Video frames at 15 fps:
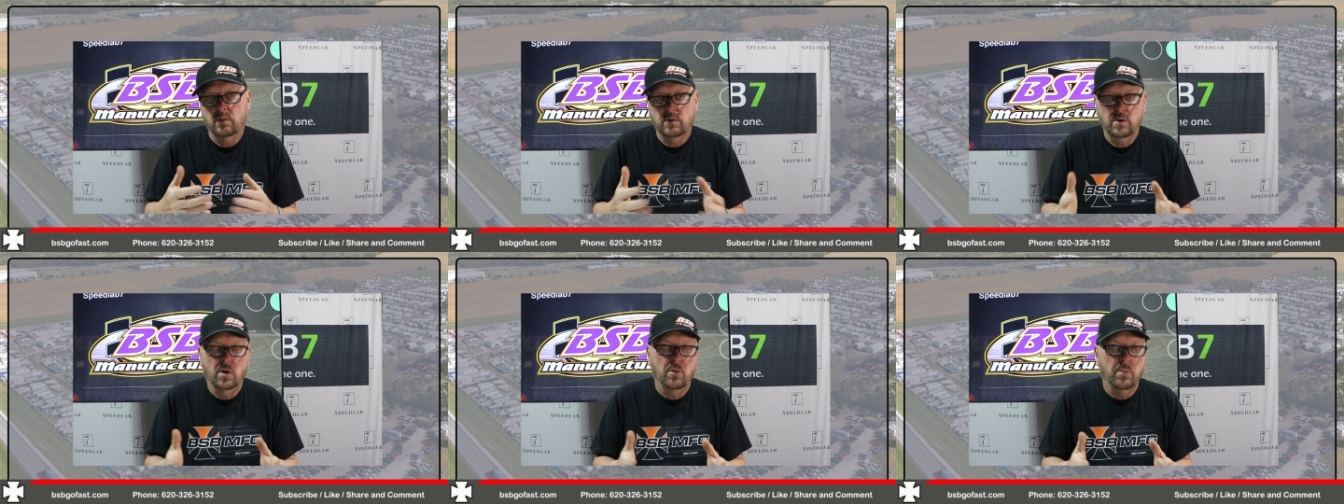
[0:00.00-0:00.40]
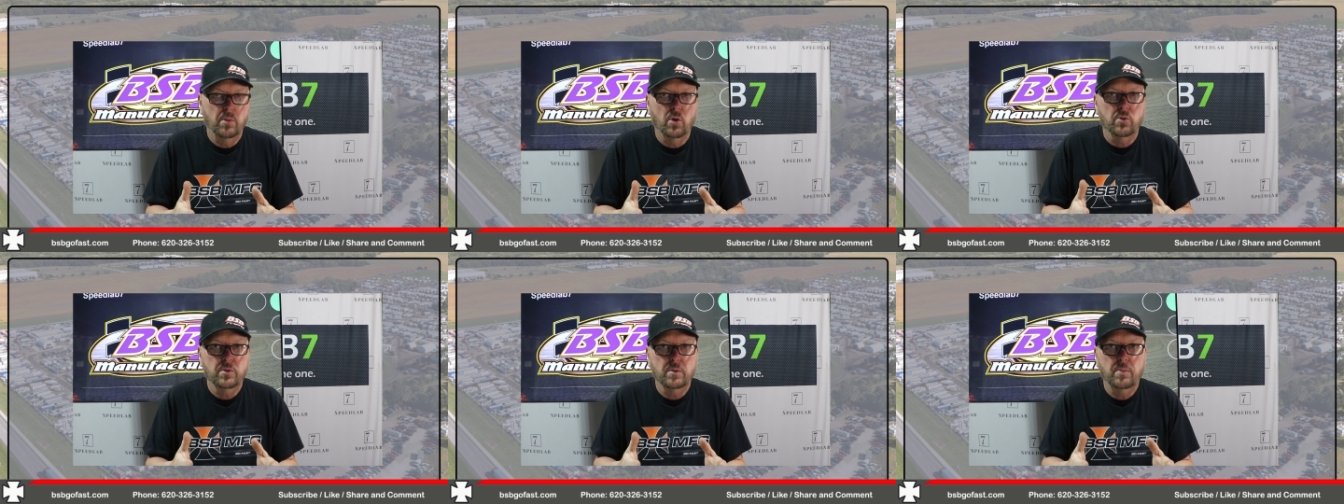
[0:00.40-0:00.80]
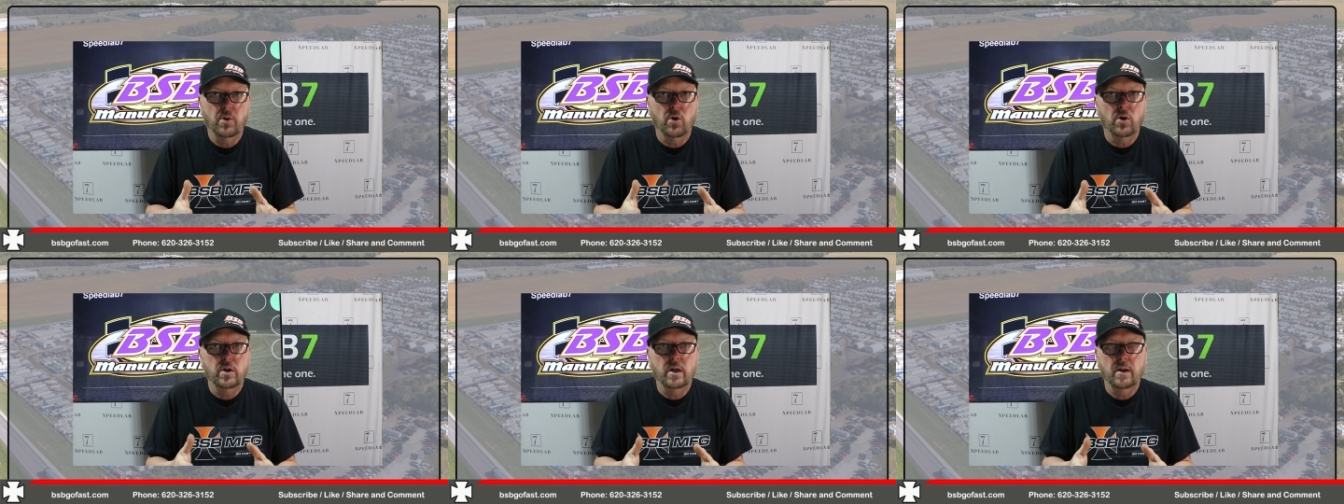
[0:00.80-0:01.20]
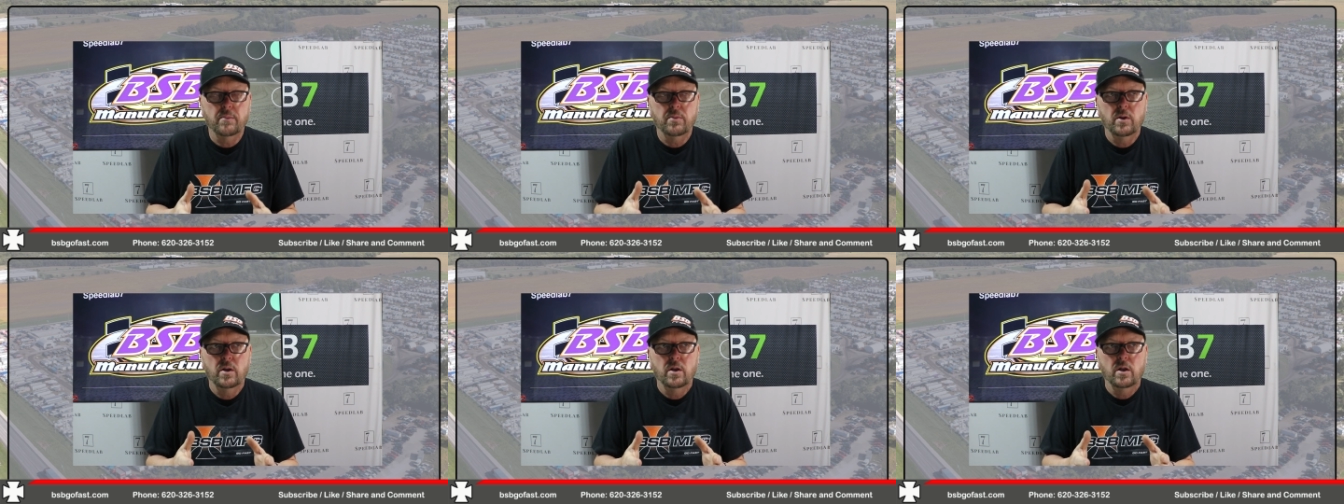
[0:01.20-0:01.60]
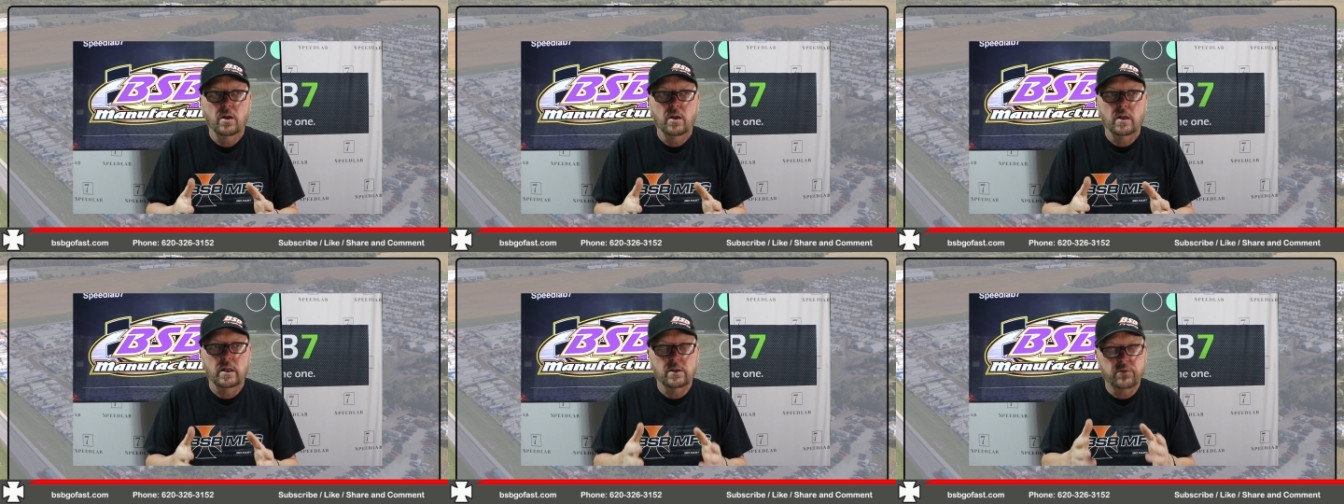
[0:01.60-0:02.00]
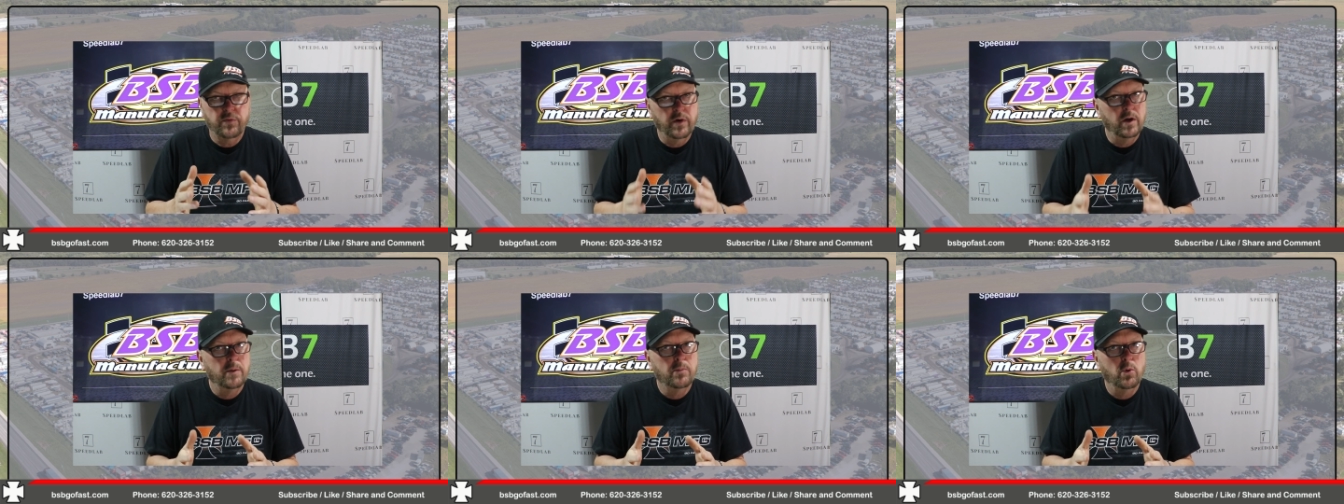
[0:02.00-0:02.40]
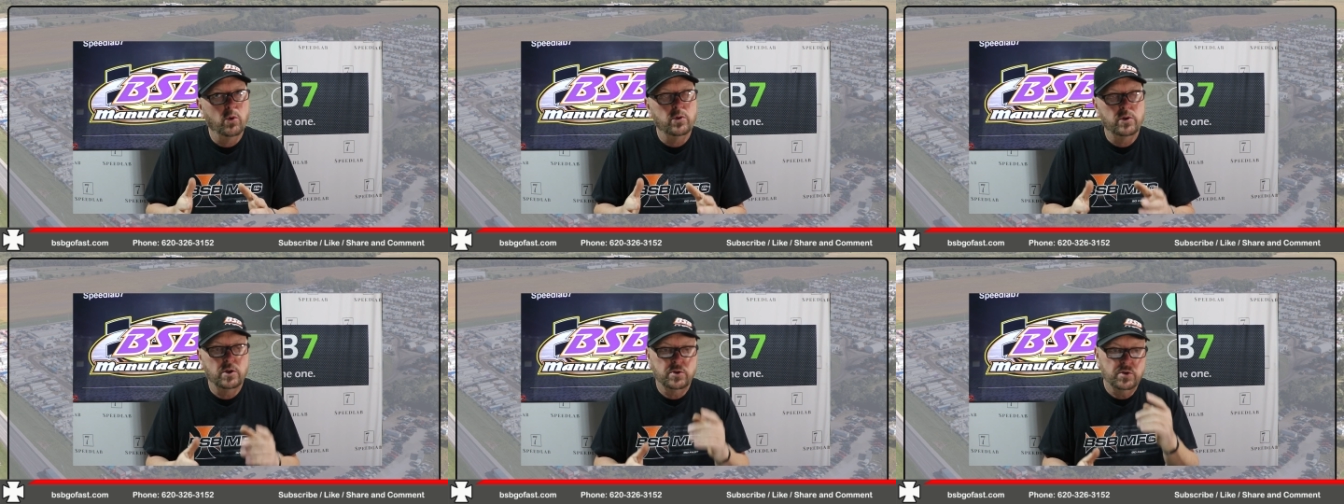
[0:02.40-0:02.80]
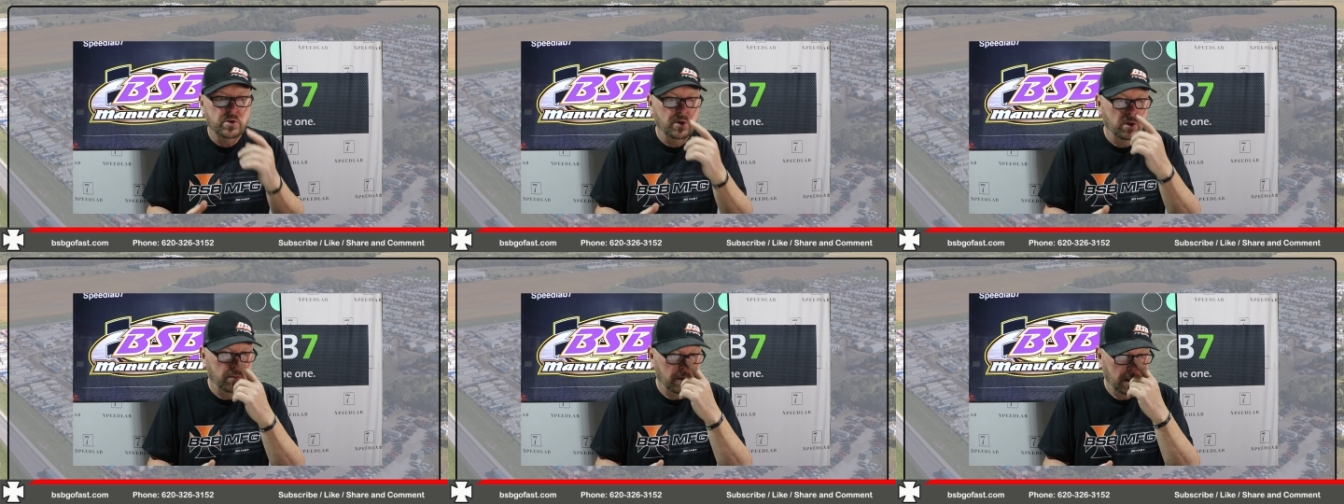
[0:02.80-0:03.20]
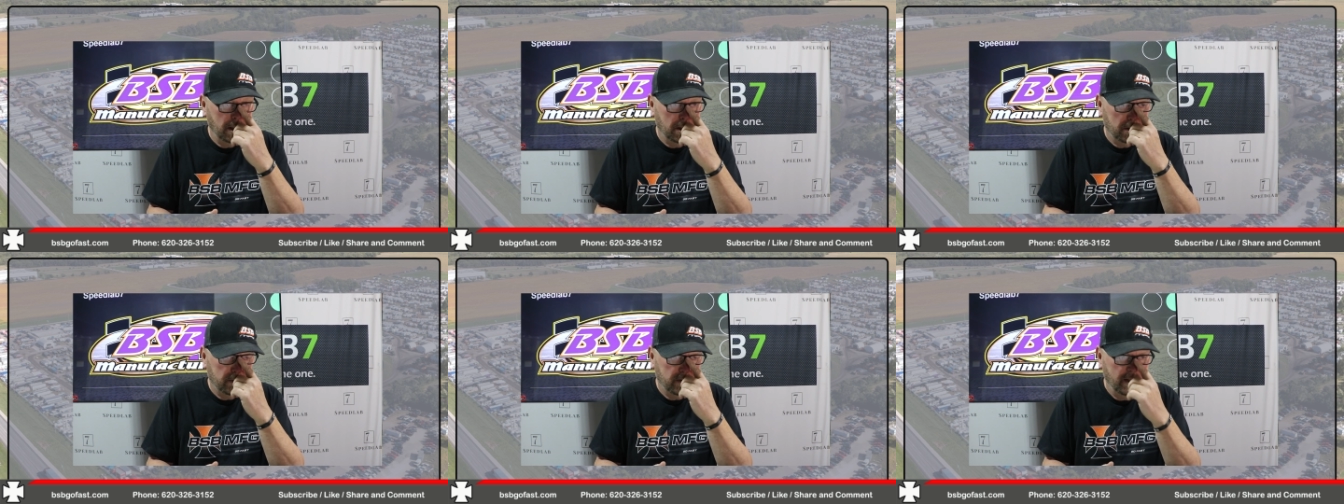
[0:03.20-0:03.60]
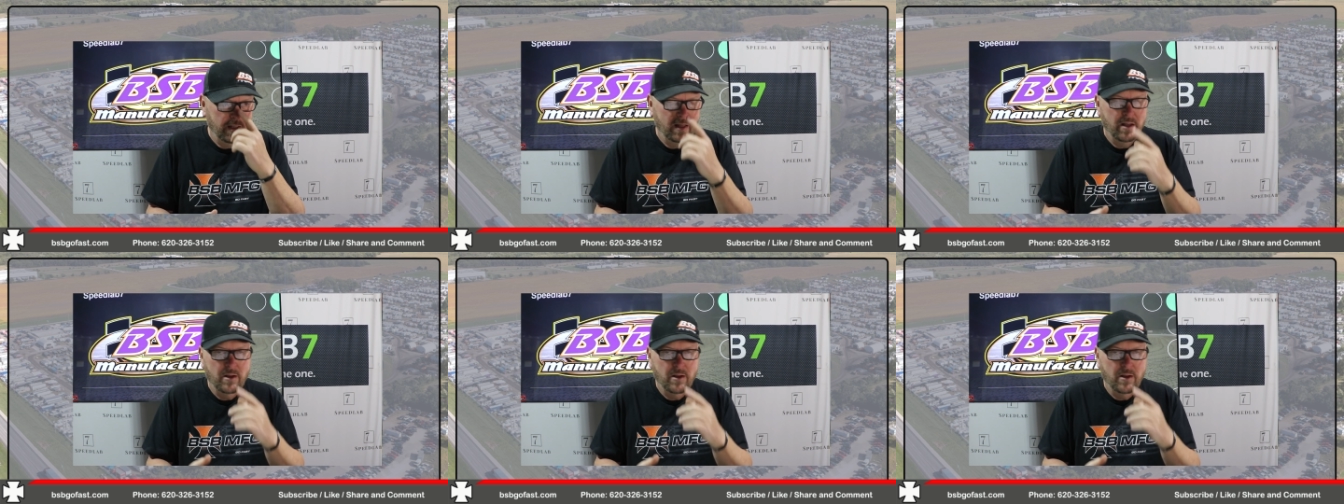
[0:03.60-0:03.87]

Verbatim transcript: you know, bolt the part up, it's very important that you do because